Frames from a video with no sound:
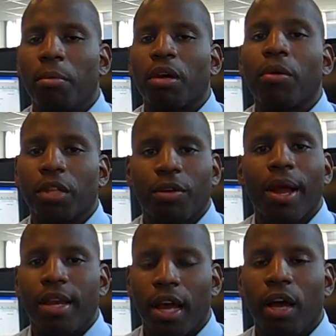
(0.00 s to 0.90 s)
currently
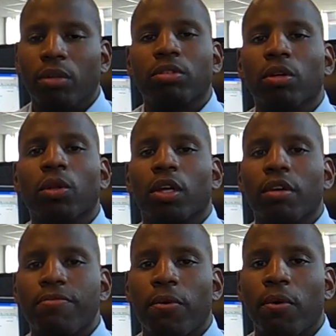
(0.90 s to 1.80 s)
right now still
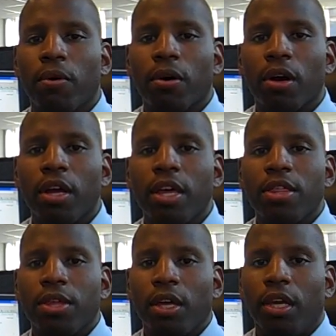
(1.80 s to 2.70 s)
looking for
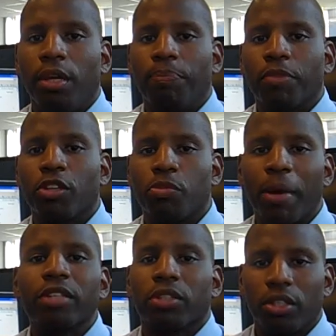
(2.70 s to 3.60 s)
the
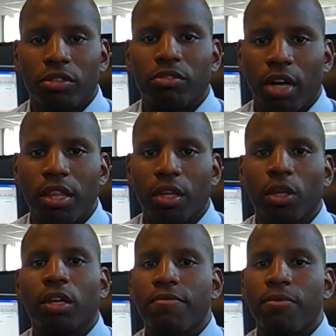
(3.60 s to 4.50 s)
specialist, right? They're
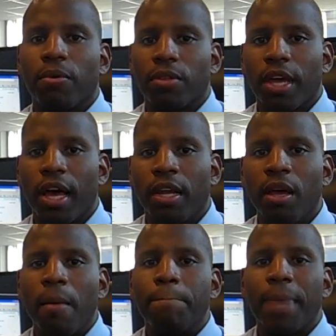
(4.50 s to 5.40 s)
looking for that
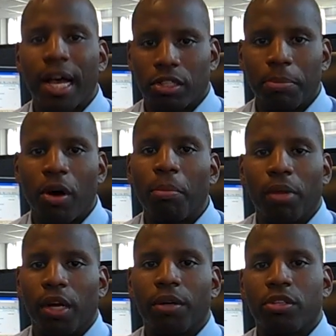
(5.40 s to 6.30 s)
basketball
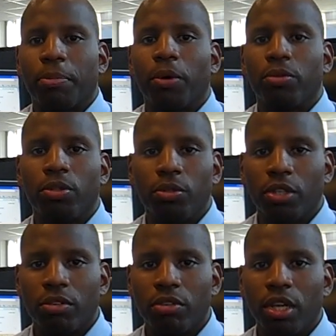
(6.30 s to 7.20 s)
player as opposed to
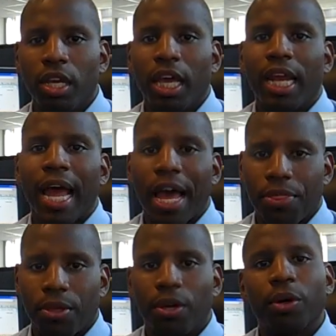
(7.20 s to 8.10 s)
just an
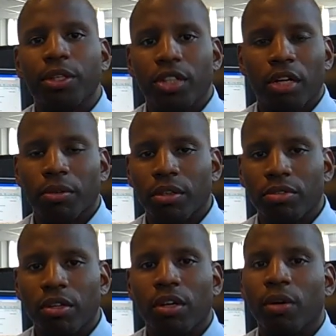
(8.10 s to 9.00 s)
athlete or a
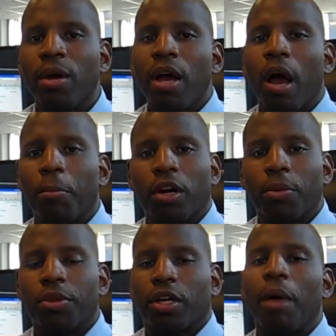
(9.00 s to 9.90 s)
generalist. I'm
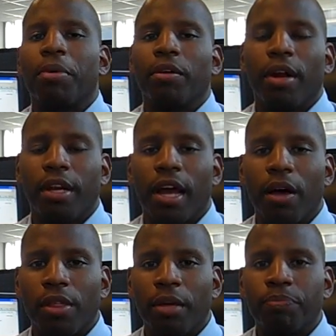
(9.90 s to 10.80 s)
working with a company right
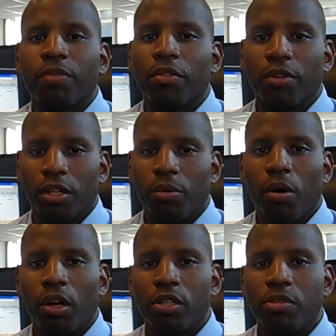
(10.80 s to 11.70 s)
now that really
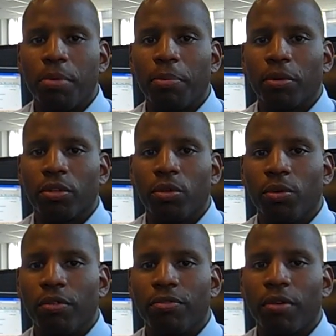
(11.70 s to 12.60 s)
wants people
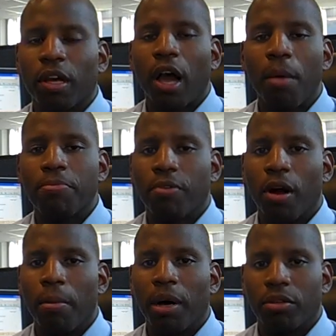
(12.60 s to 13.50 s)
to have come
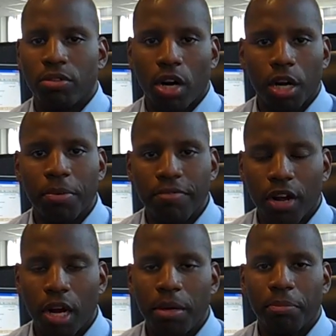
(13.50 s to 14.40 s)
from a startup
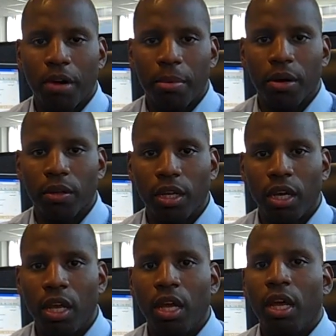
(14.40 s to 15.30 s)
environment
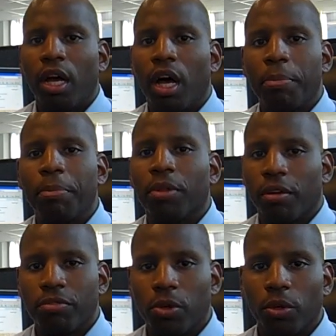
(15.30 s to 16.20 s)
primarily, people
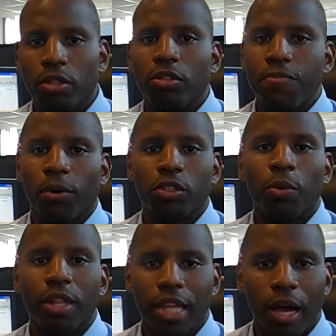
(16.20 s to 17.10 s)
that have sold into
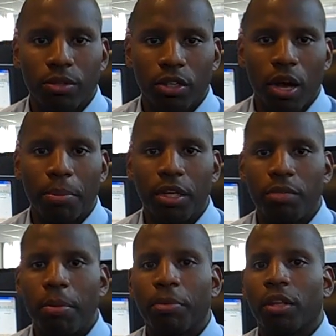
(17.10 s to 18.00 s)
Fortune 1000
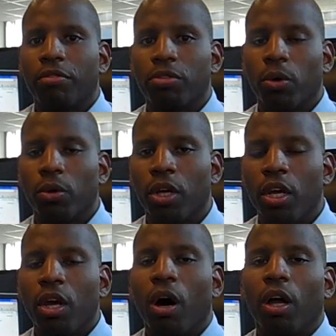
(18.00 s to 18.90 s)
companies, people that have sold
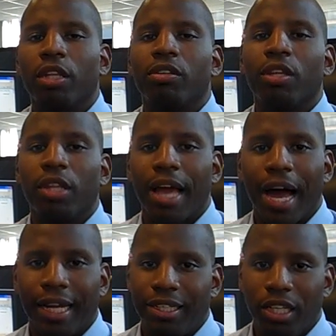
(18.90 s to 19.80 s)
onto the
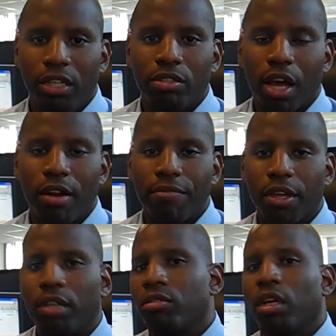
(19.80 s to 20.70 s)
IT side of
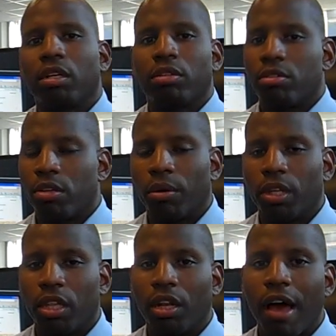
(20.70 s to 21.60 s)
things, not
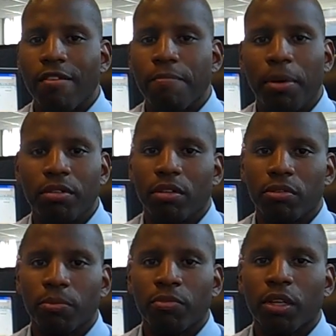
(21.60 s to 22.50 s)
necessarily the line of
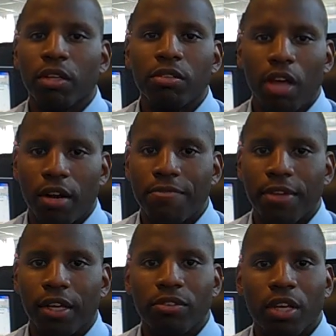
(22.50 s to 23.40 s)
business side of
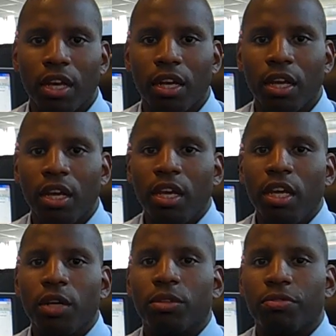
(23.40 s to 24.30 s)
things. And
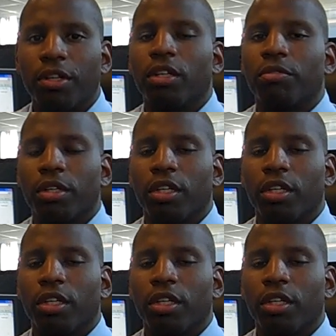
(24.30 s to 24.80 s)
it's really